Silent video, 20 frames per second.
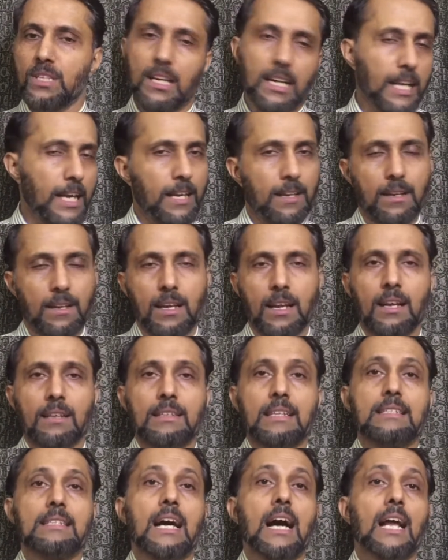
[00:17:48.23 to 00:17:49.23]
Clear.
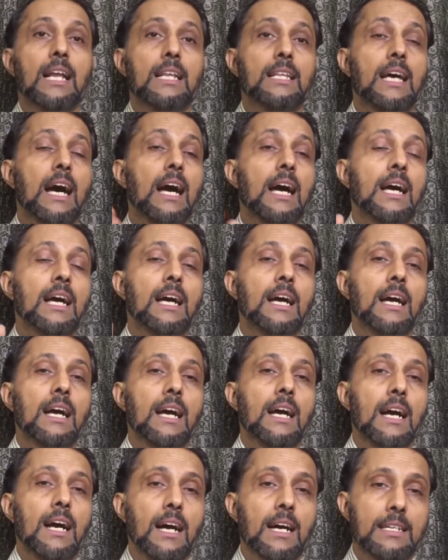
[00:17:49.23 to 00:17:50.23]
These are the
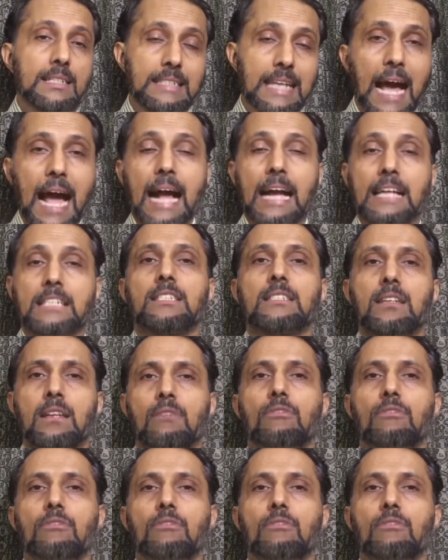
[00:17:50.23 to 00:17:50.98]
tax